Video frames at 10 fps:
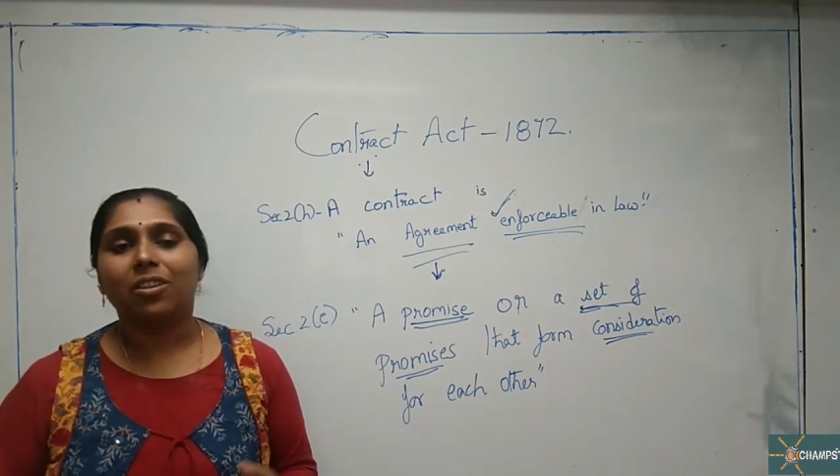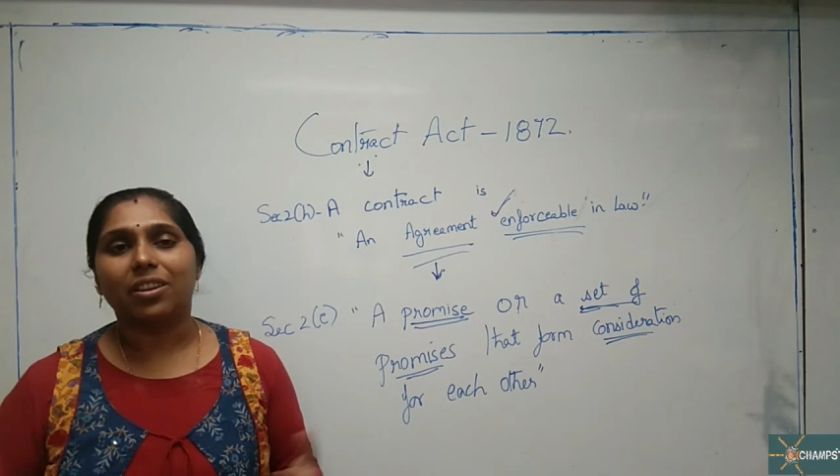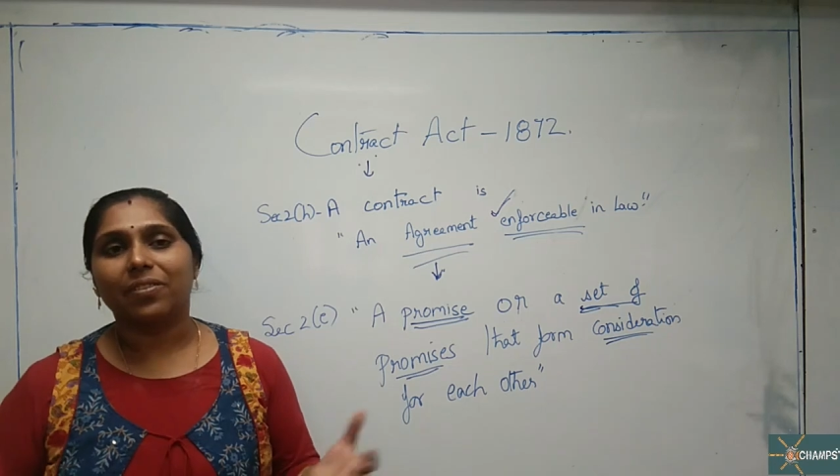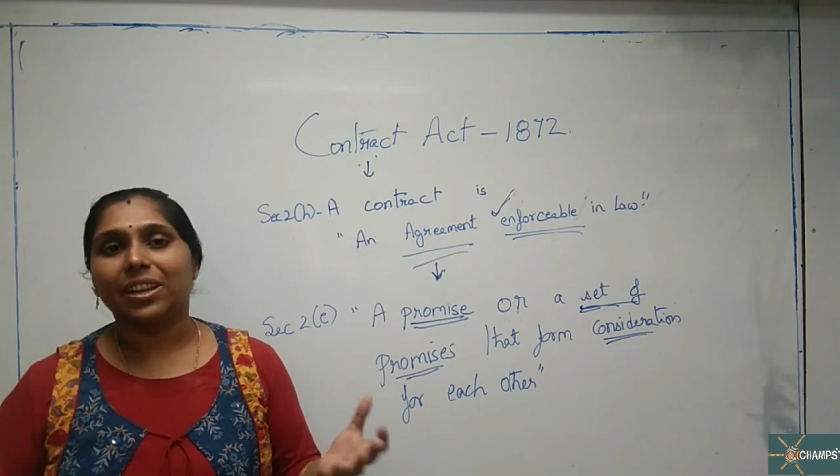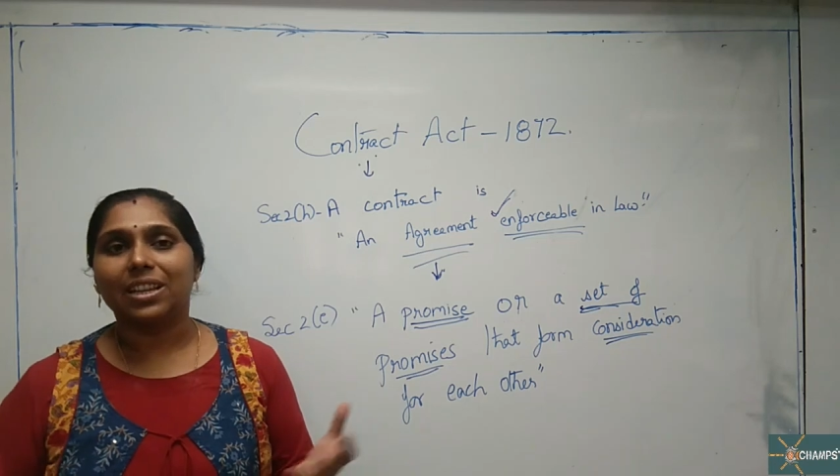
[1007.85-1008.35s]

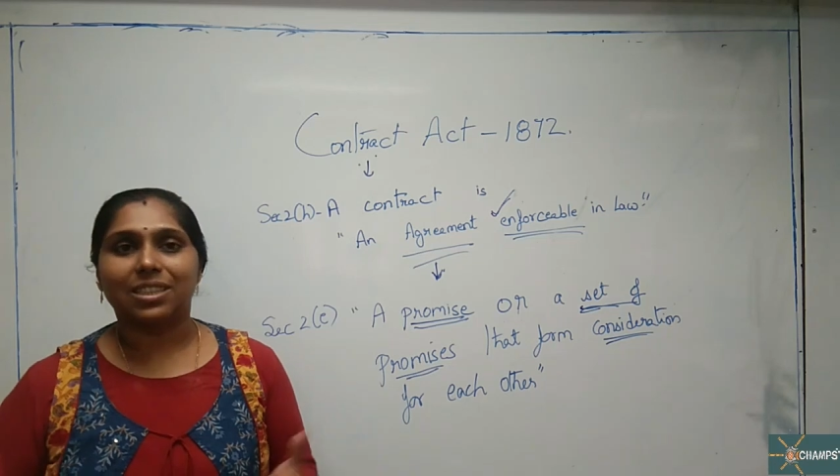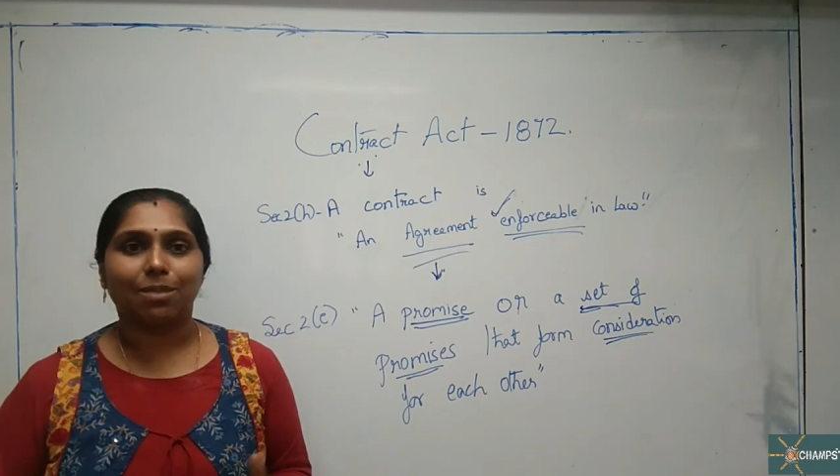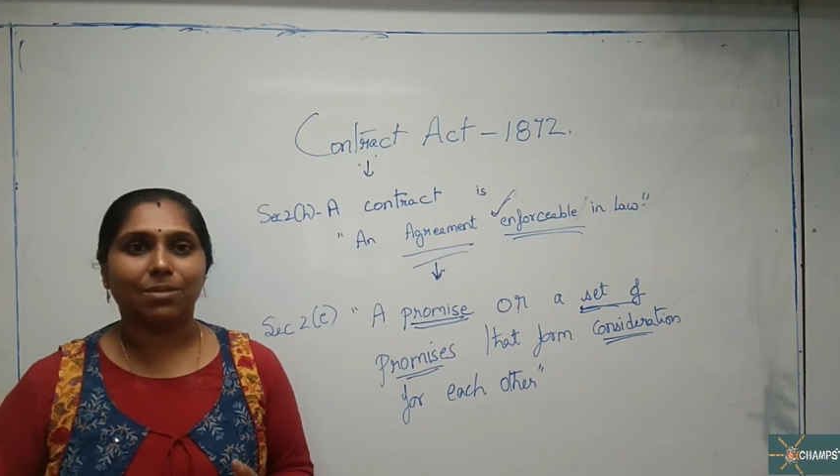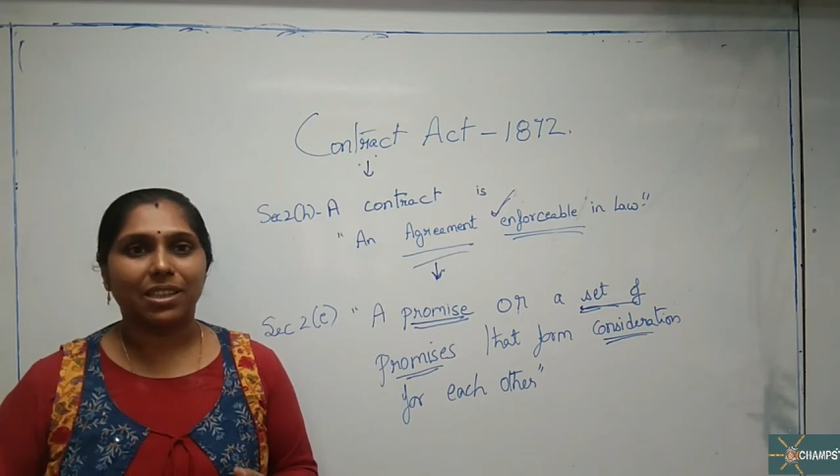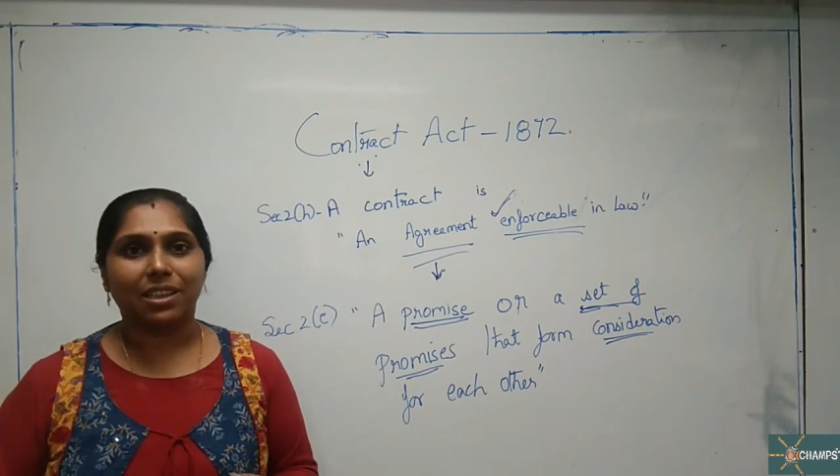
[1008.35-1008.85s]
reveal
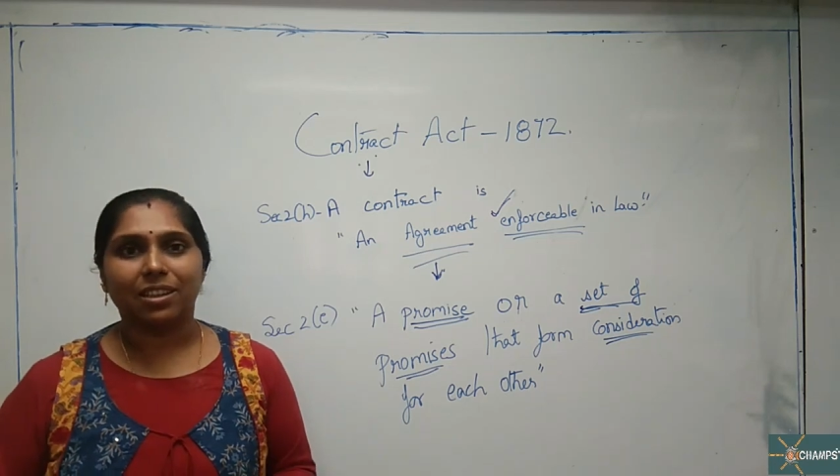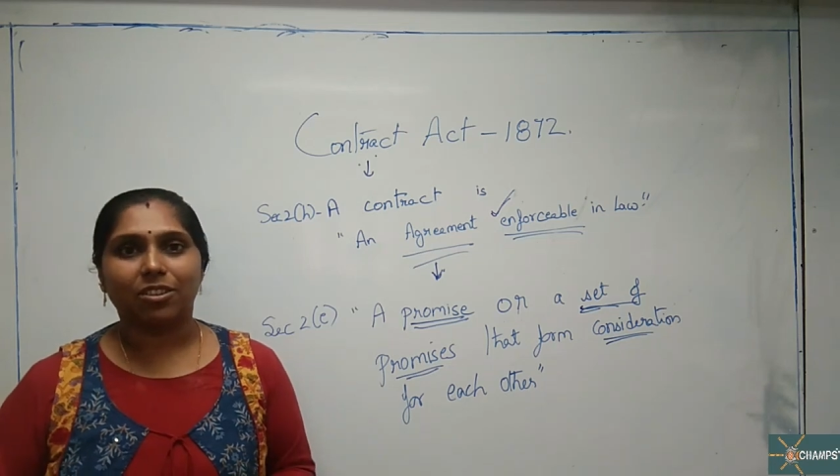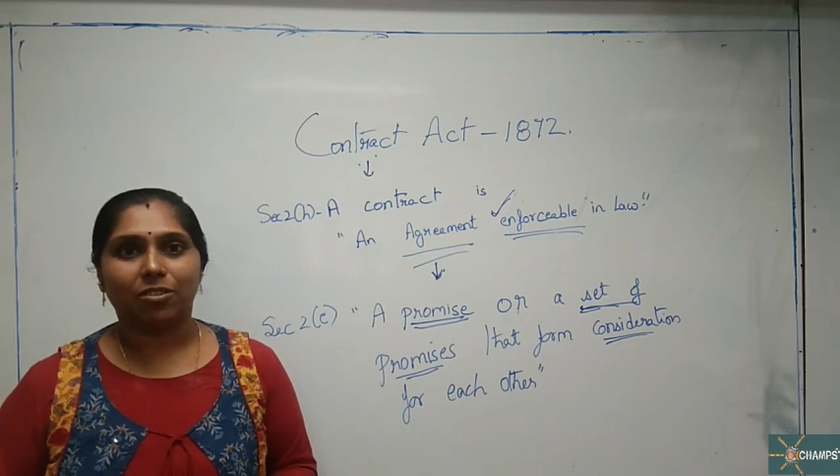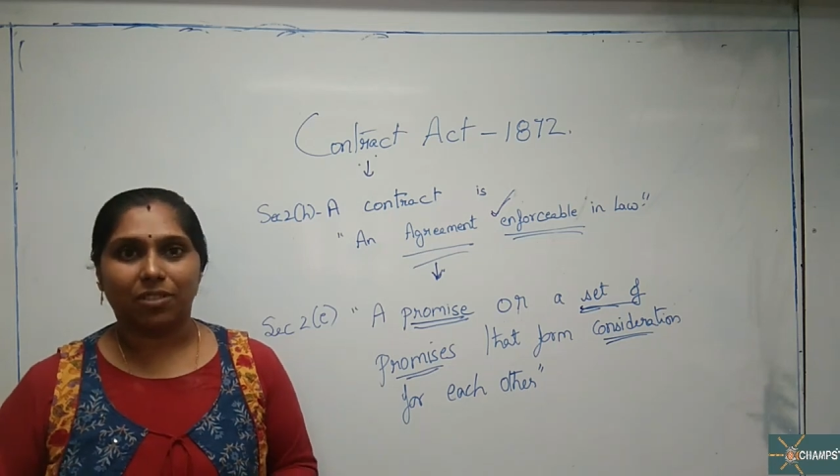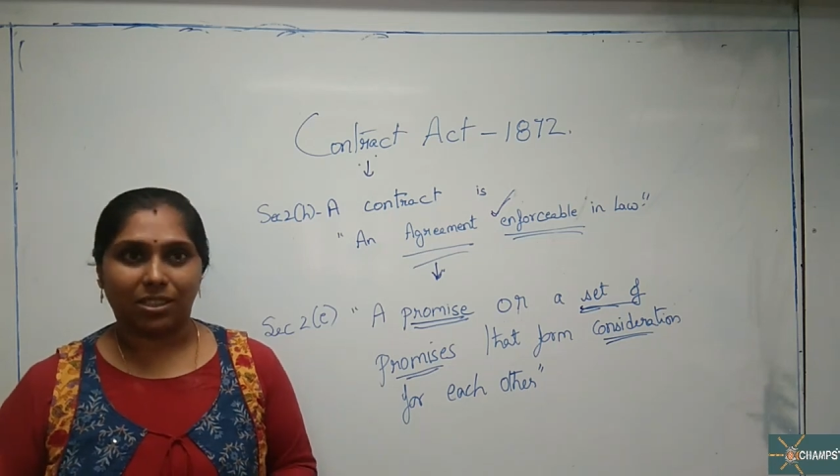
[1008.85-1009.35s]
some secret
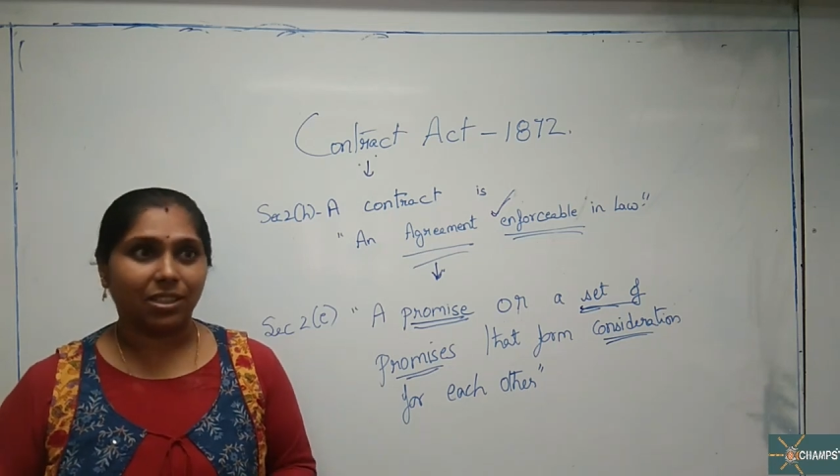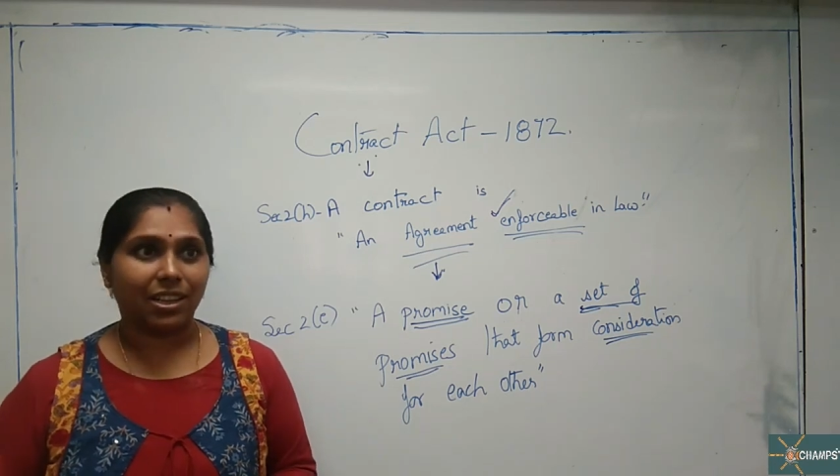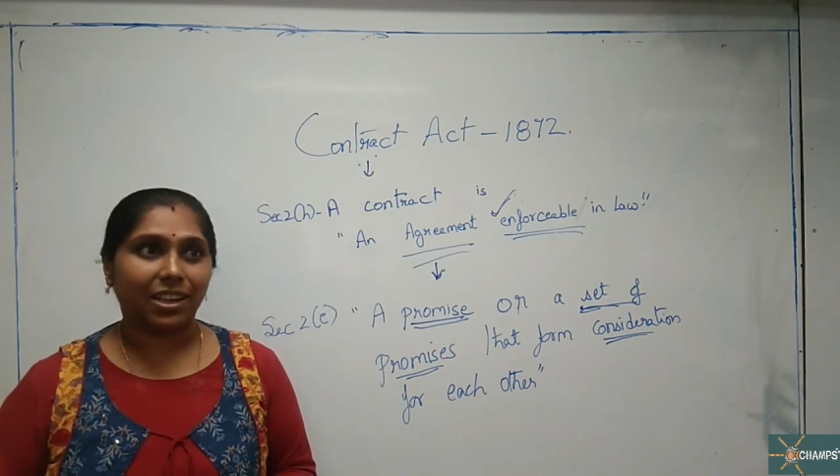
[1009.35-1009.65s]
of his.